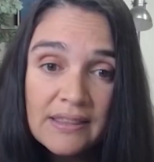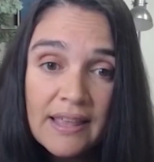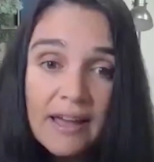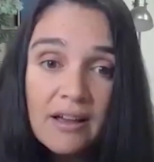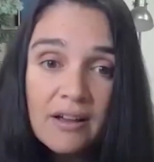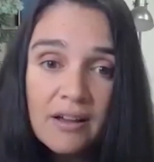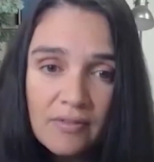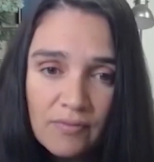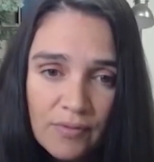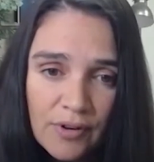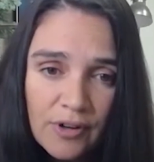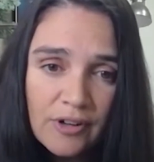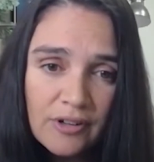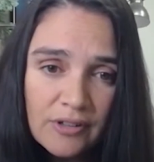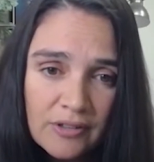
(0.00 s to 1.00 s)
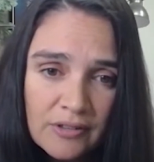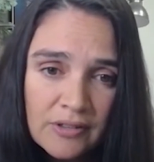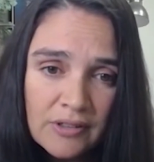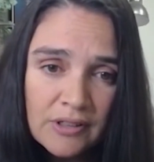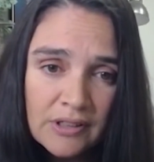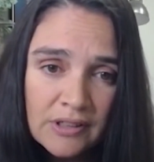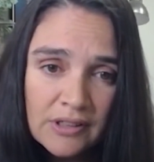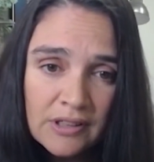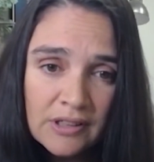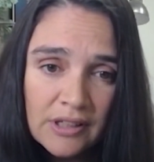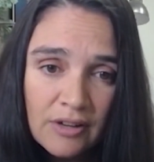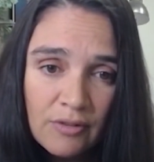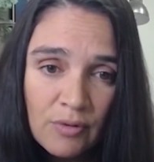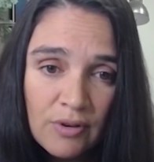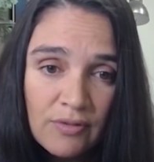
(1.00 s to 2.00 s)
that comfort.
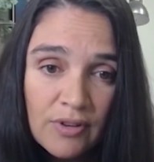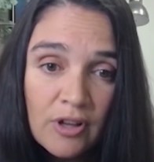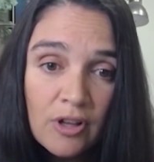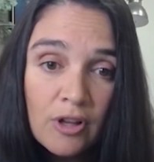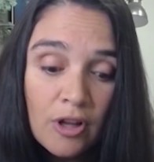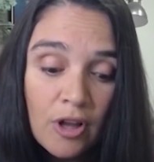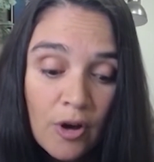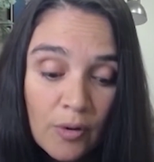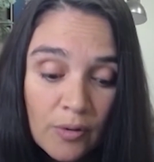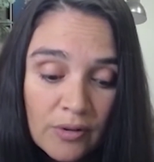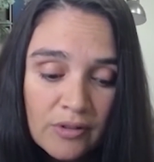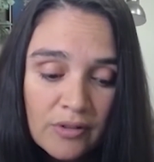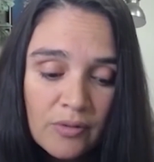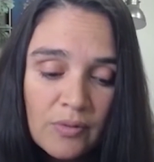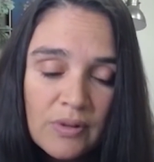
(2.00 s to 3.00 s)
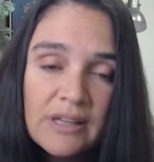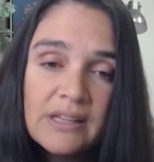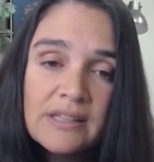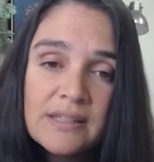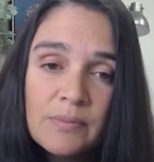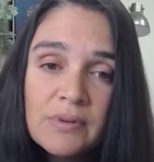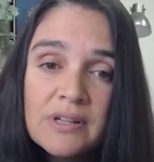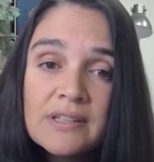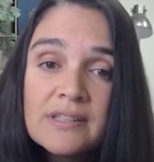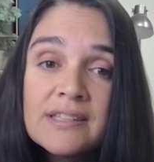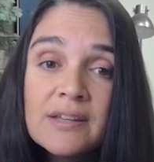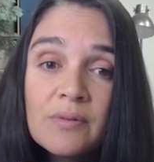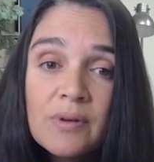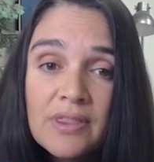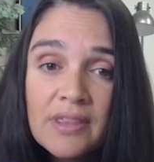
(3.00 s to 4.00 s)
If we feel alone, we need someone to
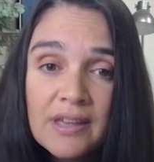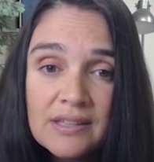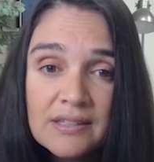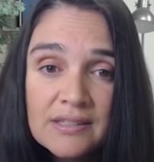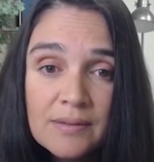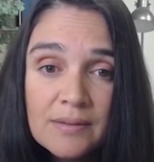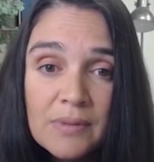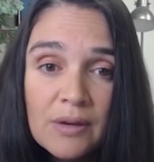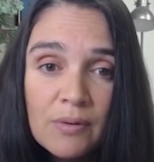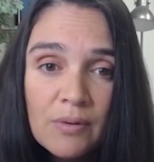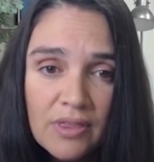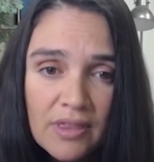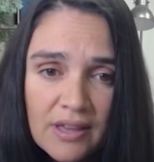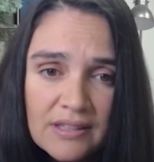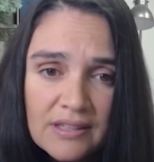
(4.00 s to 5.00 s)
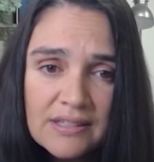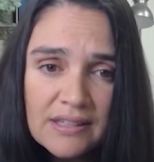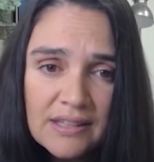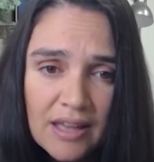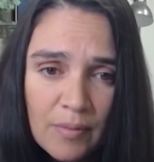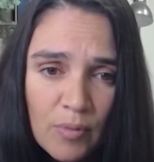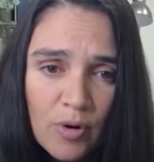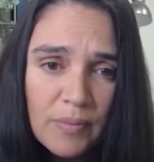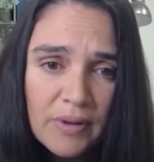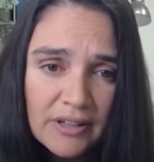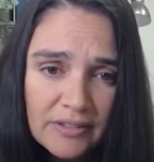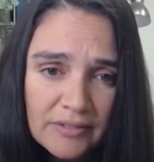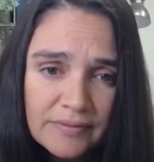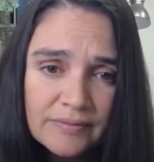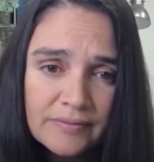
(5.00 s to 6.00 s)
sit with us, to be with us in that moment.
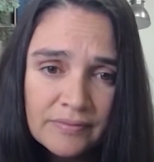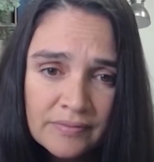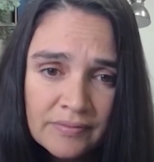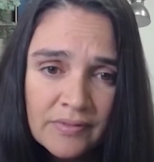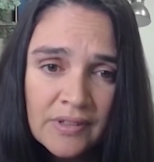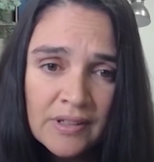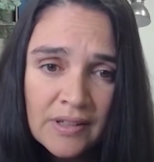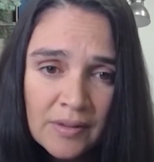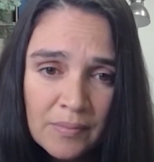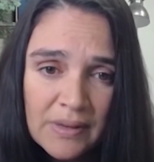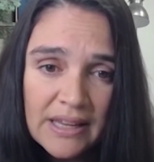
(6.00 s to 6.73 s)
But